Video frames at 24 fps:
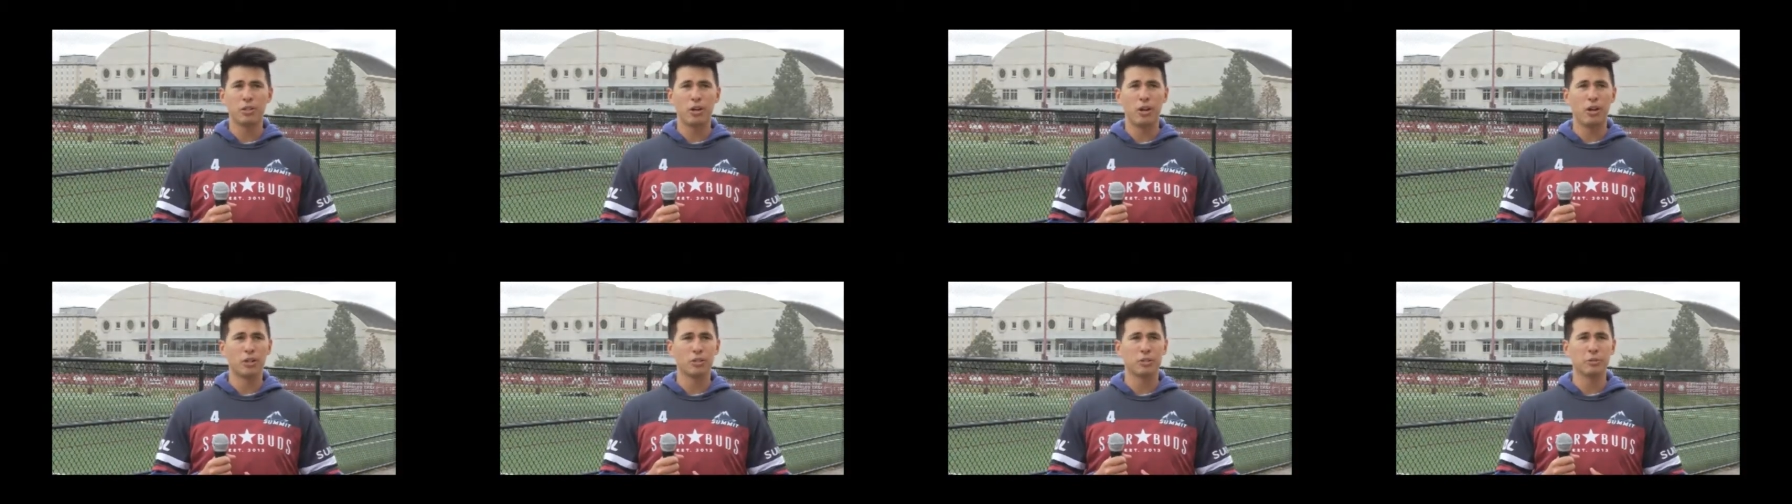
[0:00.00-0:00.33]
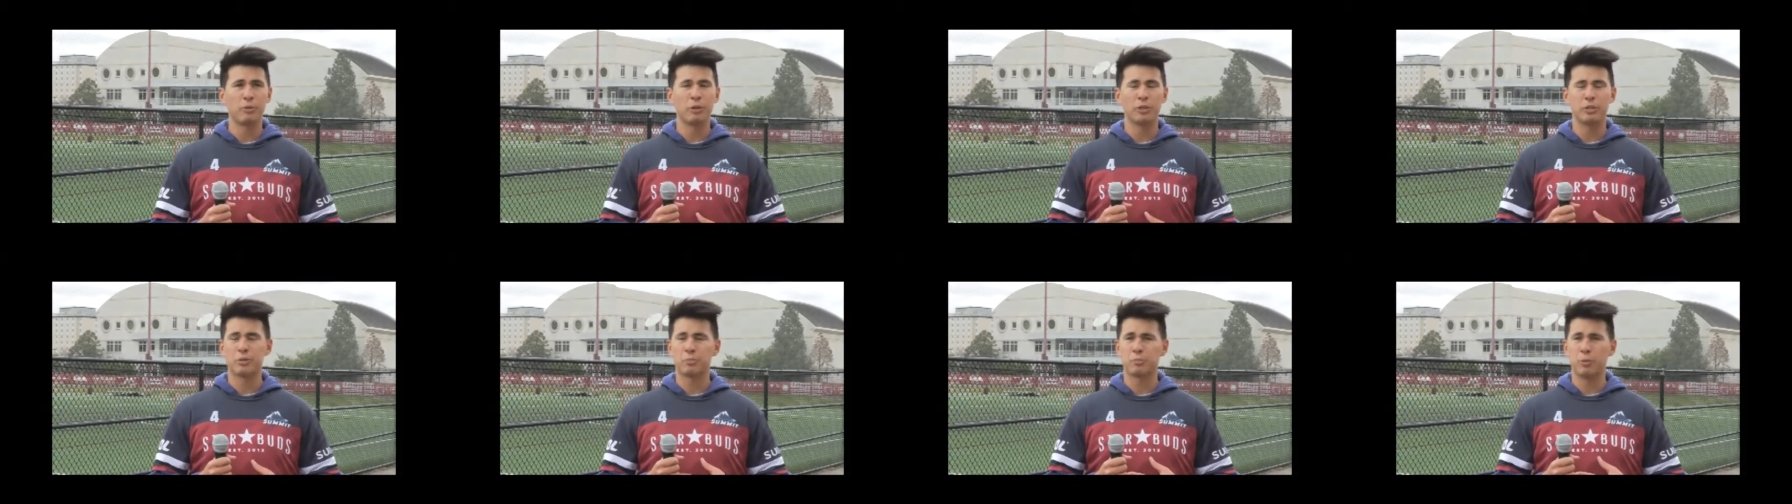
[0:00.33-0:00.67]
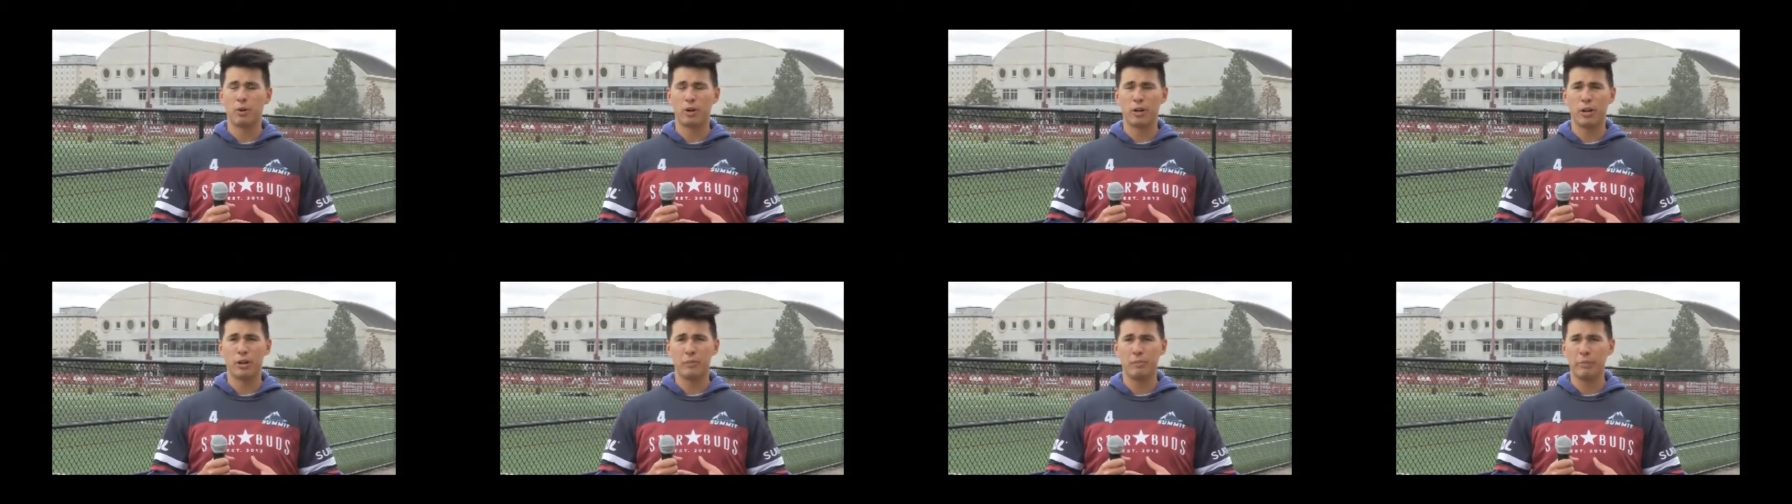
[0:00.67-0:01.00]
Ultimate
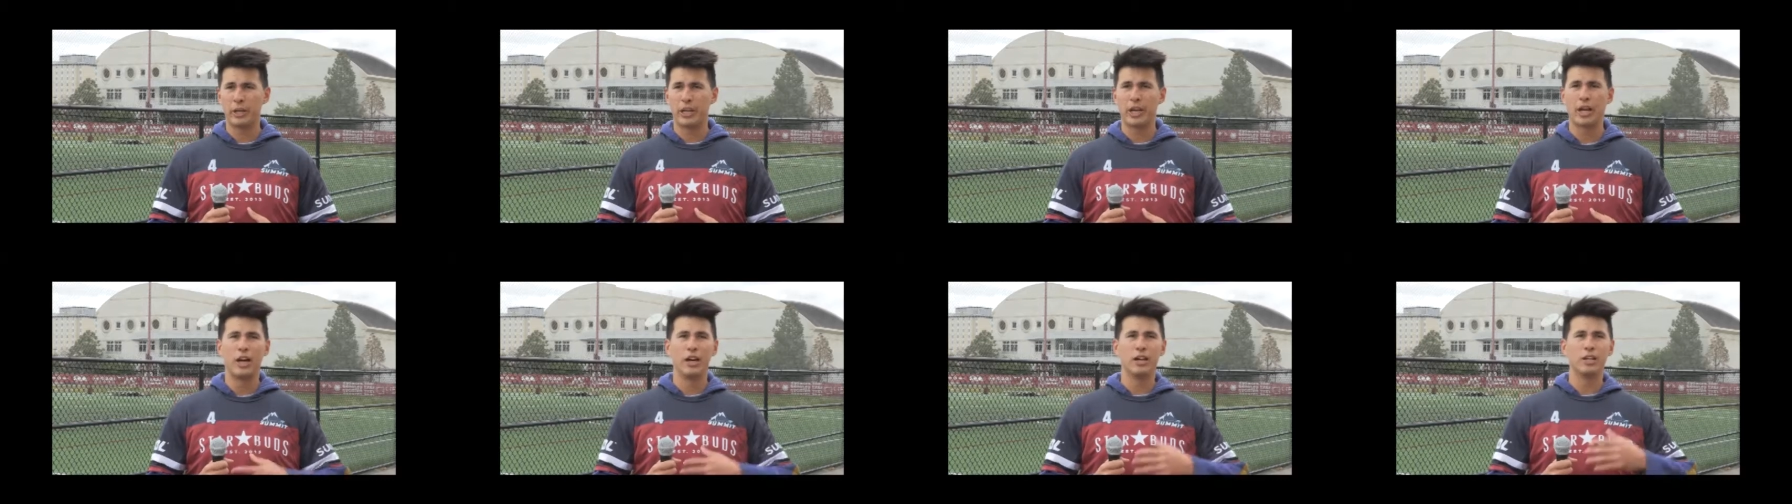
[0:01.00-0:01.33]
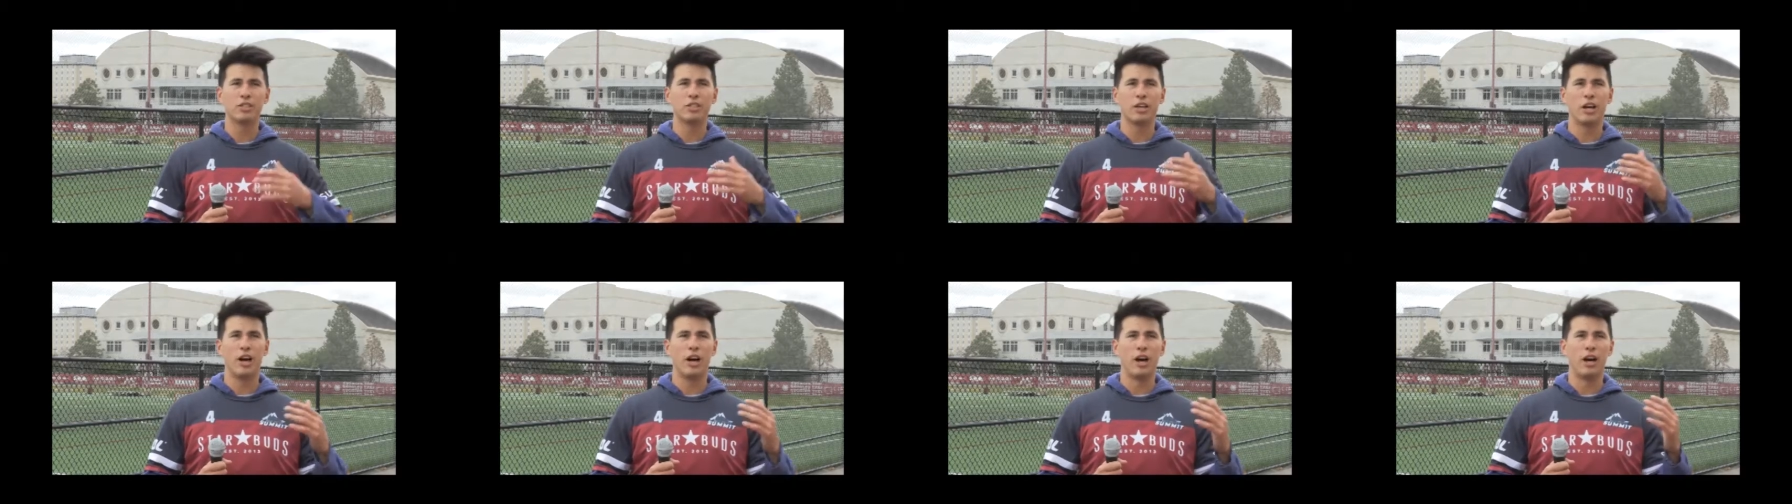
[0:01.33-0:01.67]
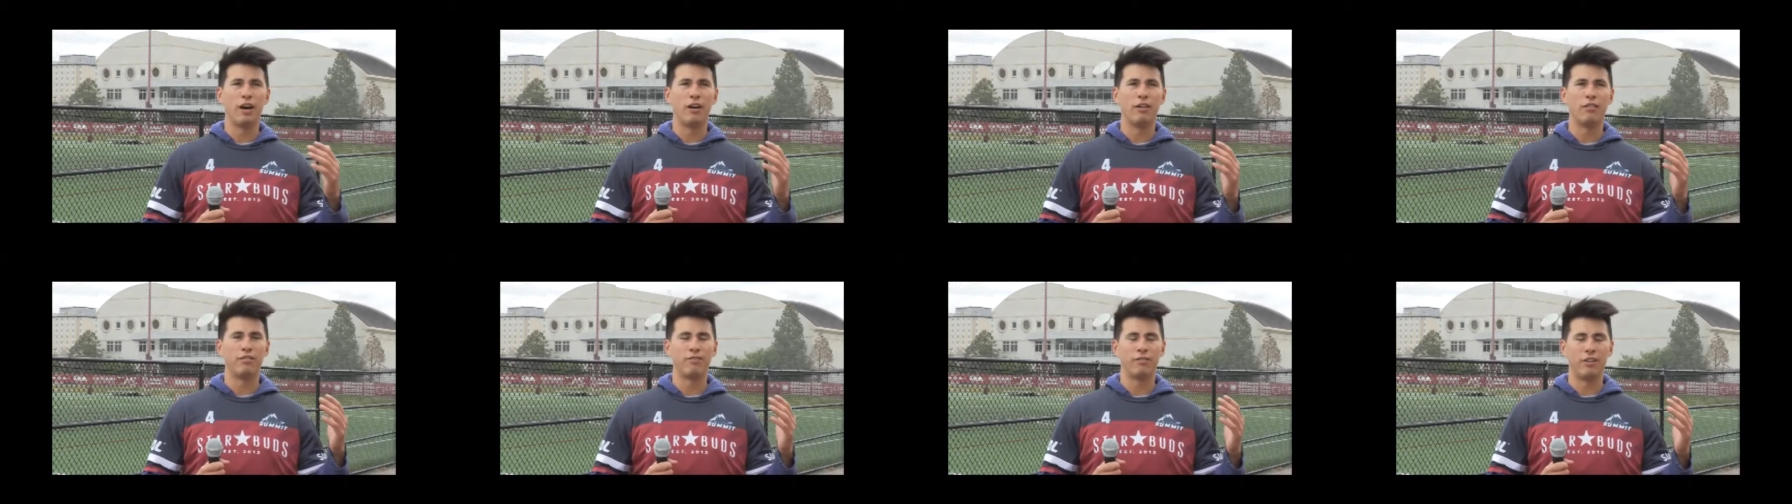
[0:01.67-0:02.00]
sport because
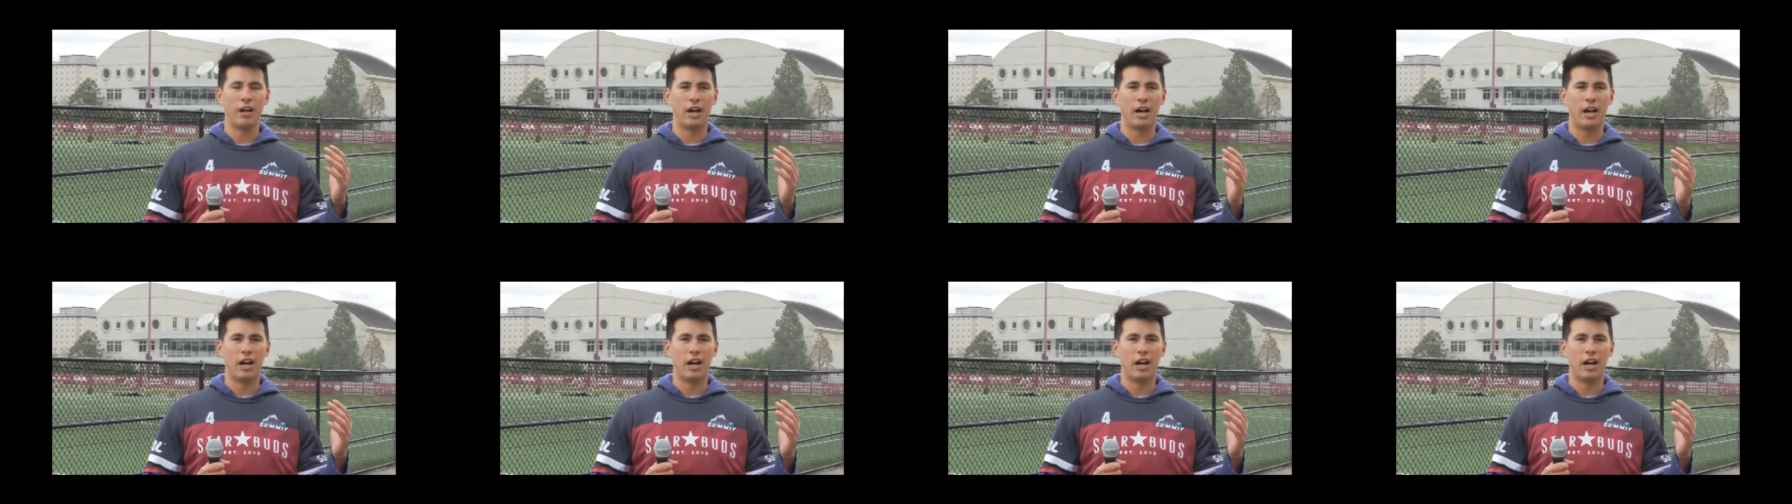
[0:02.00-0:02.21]
of,